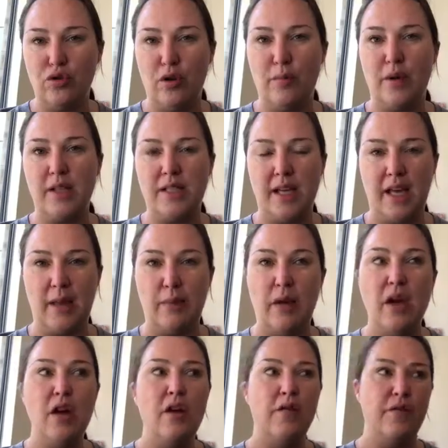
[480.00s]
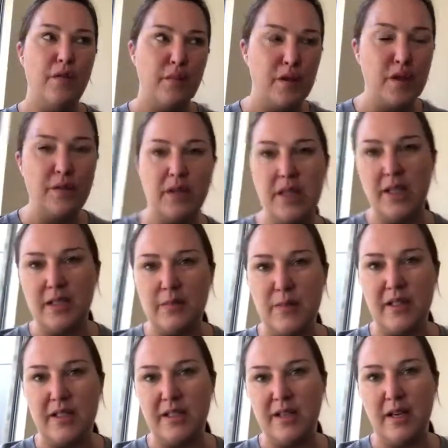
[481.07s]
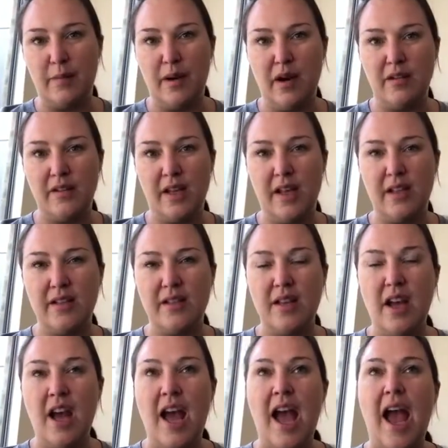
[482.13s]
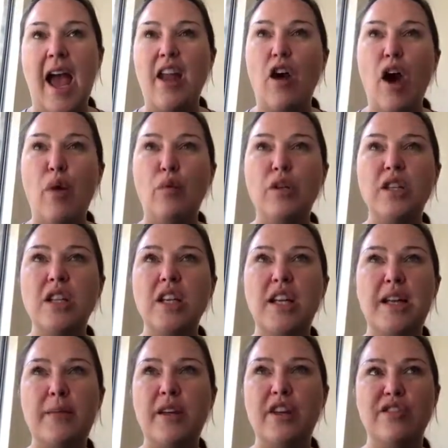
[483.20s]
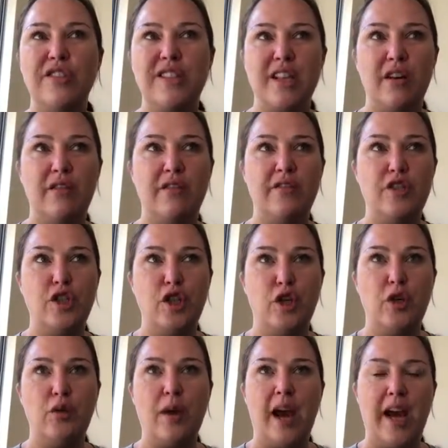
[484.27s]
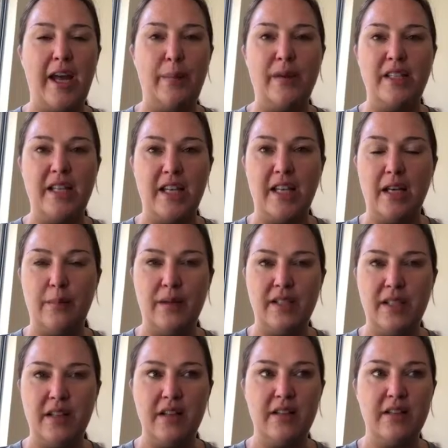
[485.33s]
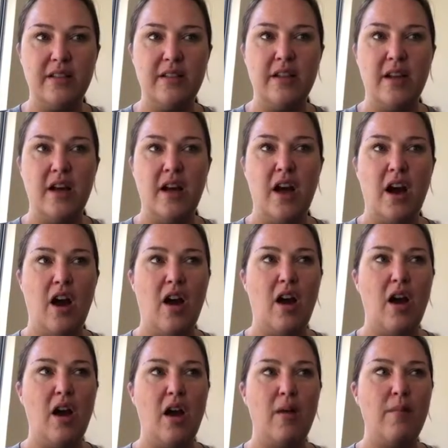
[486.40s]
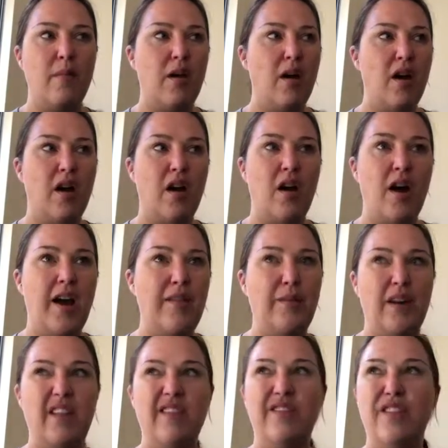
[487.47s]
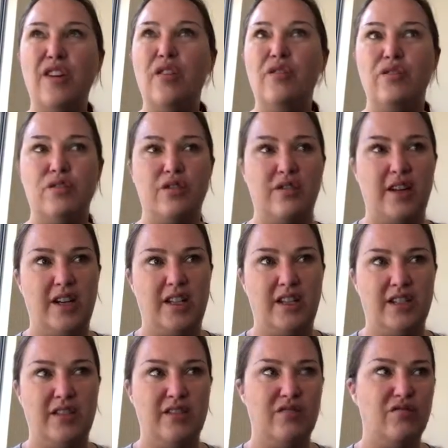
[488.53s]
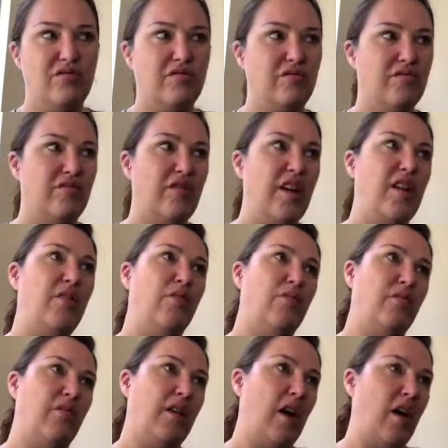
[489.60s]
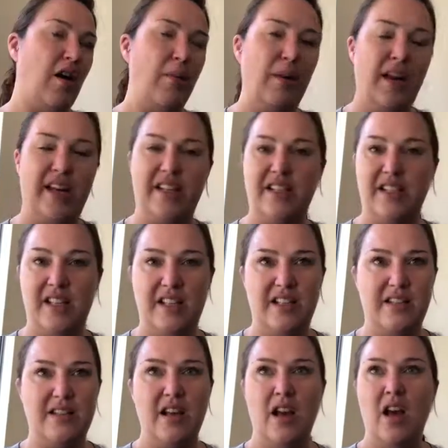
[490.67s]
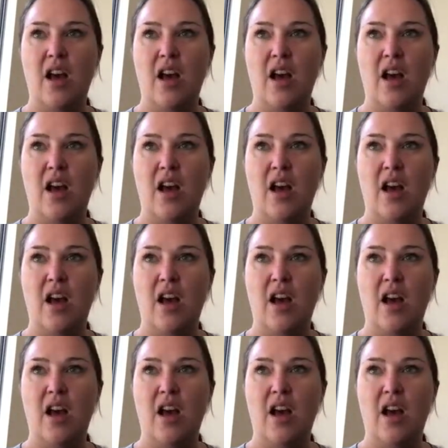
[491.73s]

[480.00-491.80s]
join my team from doing these business in a baskets. And I wouldn't limit yourself to a particular business. I have been in funeral directors, rental car places,